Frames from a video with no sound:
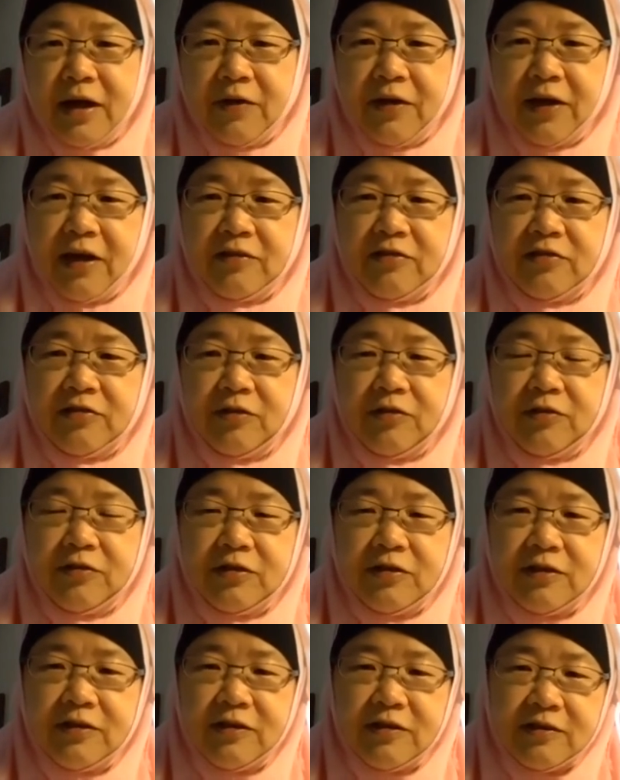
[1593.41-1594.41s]
Okay, so
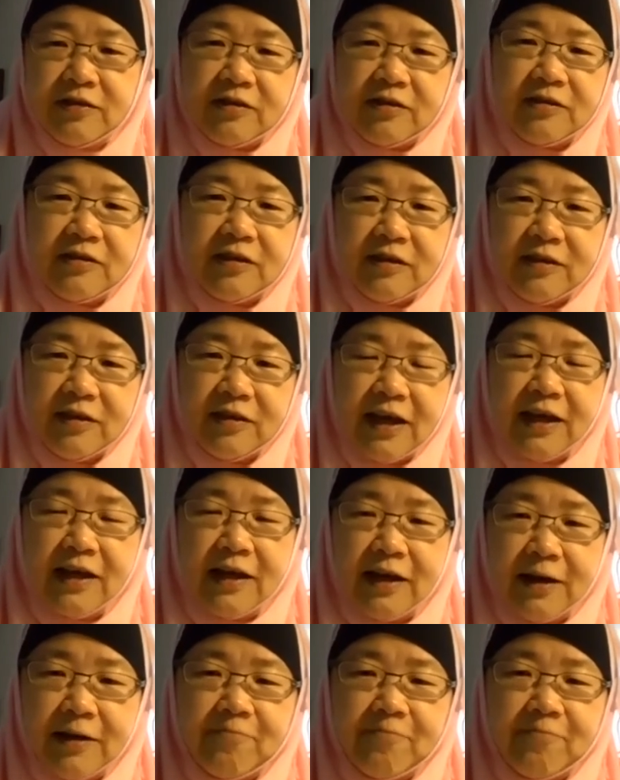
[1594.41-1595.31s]
this is the thing.